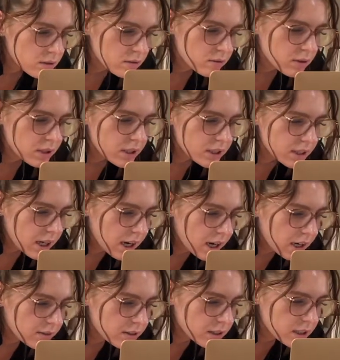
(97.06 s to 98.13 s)
What is
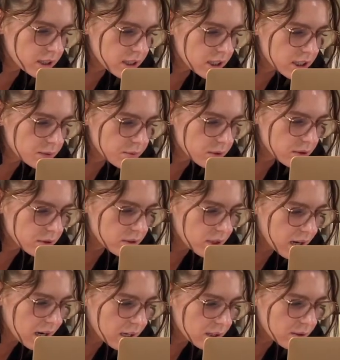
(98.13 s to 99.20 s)
half a teaspoon?
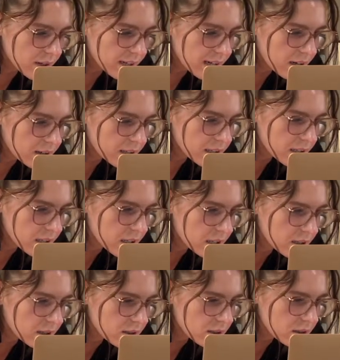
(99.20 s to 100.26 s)
How do I
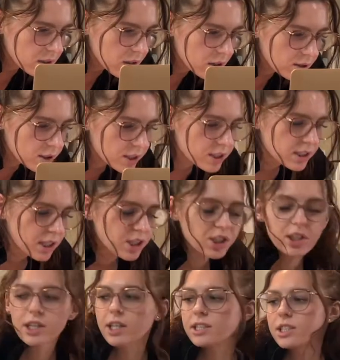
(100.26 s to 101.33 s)
calculate? Oh, there's such
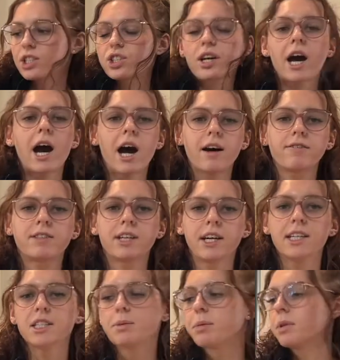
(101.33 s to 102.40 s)
thing as just a half
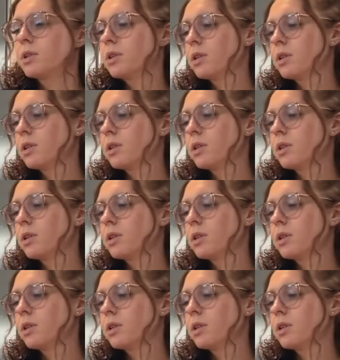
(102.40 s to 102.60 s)
teaspoon.